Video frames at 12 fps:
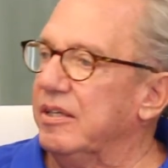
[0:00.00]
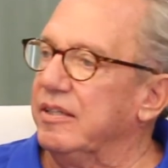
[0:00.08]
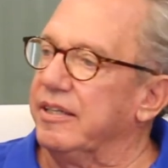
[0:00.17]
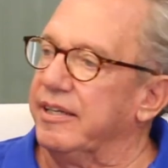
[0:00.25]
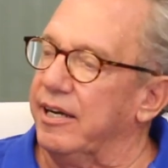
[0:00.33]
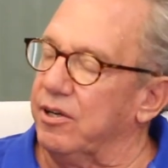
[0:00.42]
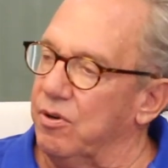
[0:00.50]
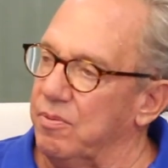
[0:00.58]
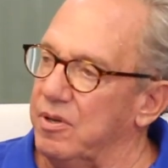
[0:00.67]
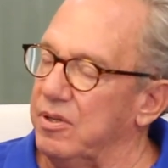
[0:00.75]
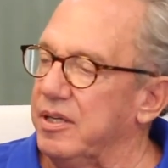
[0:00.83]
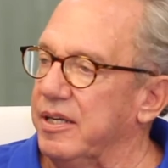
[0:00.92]
They got to go
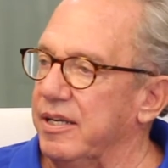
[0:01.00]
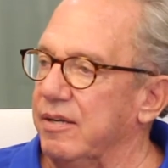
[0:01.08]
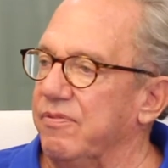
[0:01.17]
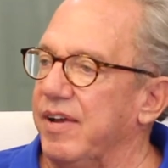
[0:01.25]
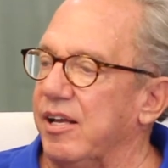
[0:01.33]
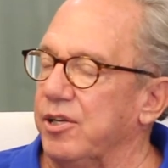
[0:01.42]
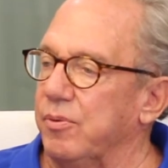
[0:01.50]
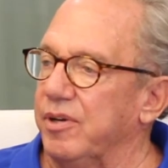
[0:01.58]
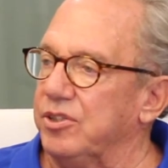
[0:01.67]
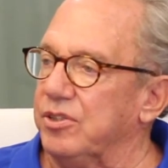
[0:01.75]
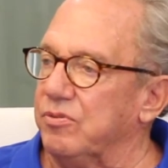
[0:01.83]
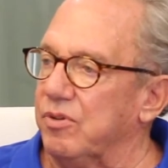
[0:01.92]
get a
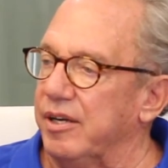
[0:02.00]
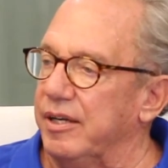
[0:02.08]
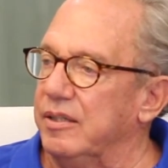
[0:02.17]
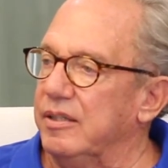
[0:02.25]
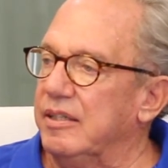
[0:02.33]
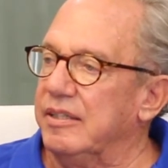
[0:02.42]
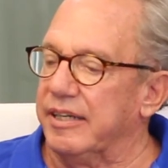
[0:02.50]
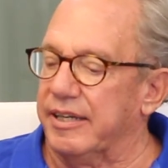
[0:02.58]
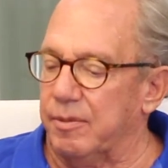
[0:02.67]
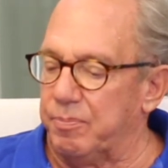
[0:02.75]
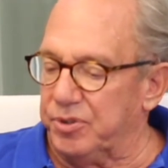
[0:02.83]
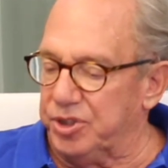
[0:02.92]
valuation right. They got
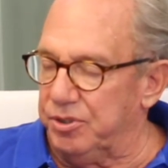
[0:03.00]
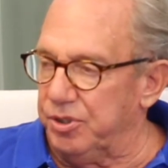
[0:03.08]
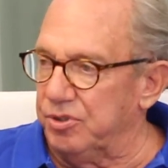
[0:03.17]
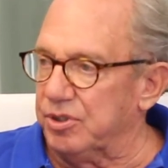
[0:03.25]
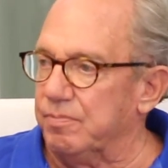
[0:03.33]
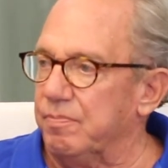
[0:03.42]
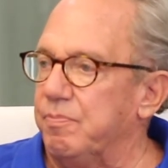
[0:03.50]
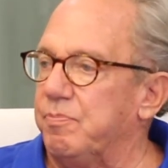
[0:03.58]
to produce some